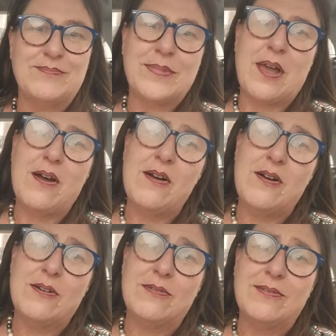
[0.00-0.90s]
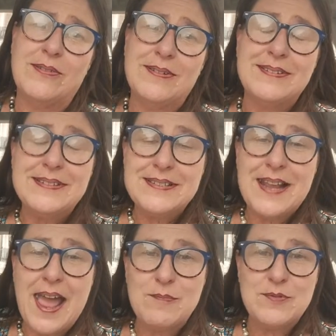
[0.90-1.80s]
oh,
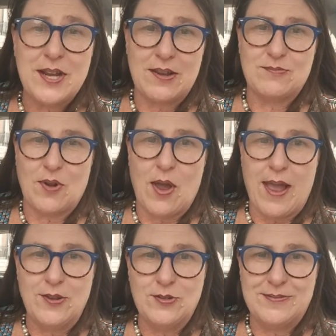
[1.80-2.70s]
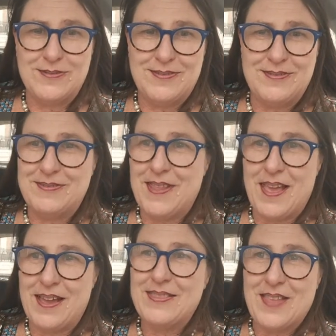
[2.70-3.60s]
Tam, are you?
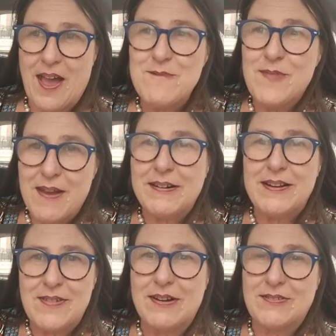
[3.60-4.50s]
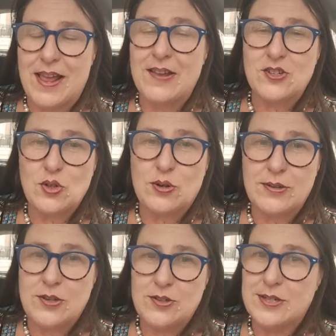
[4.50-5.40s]
I'm very, very flat. Are you sure
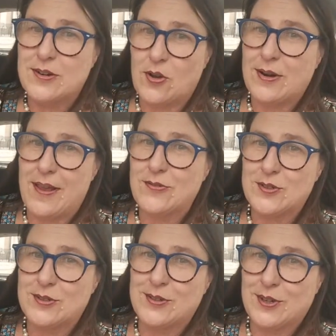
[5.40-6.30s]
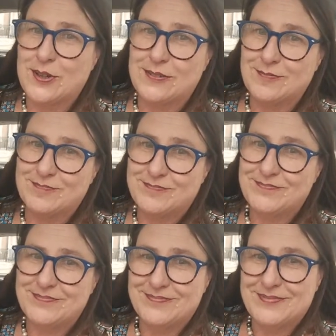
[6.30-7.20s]
you did not have to?
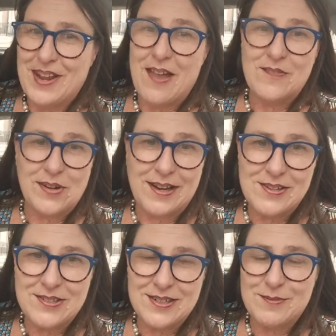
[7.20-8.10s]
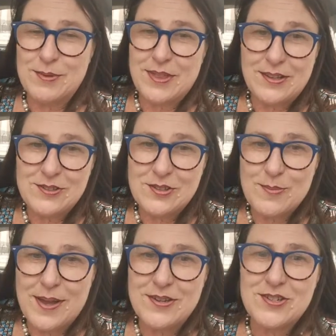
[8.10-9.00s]
I'm very glad you did, but thank you so
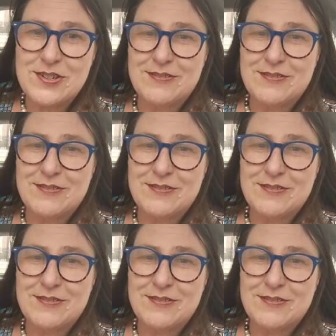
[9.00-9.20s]
much.